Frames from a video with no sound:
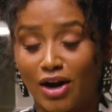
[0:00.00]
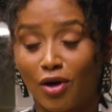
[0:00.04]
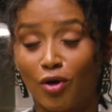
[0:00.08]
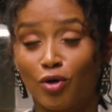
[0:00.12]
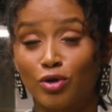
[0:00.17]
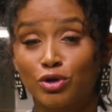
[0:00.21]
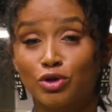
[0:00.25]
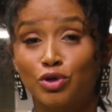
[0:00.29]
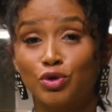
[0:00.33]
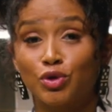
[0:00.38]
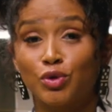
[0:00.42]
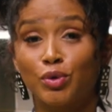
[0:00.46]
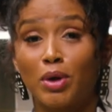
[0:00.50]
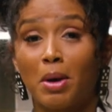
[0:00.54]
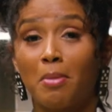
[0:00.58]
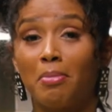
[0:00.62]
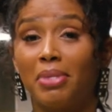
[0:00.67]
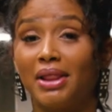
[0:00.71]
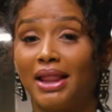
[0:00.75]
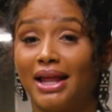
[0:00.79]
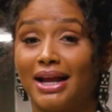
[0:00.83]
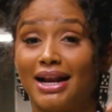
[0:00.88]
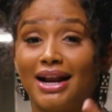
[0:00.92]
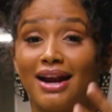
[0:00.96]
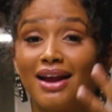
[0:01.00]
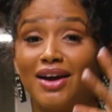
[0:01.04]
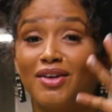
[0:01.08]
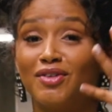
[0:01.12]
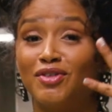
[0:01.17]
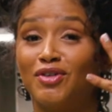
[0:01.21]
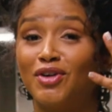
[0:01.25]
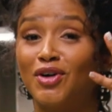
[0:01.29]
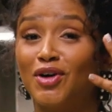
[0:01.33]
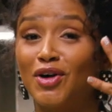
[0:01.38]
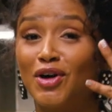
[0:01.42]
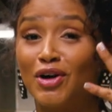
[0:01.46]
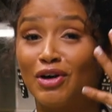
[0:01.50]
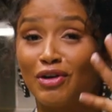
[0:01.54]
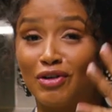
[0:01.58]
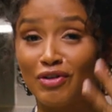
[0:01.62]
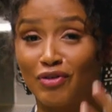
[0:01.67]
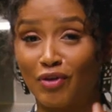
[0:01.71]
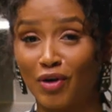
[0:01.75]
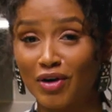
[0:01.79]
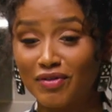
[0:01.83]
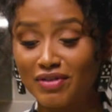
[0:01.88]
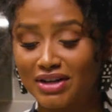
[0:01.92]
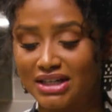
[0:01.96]
I also do a blend of
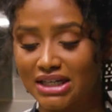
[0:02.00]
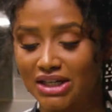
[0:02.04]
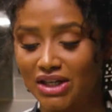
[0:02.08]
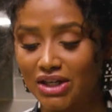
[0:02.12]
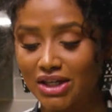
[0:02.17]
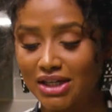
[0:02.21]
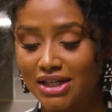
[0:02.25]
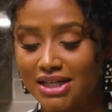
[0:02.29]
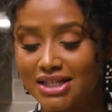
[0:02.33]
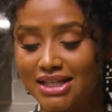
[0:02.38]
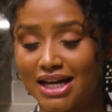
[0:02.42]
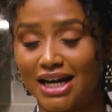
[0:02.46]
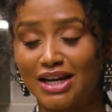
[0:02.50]
4 vinegars.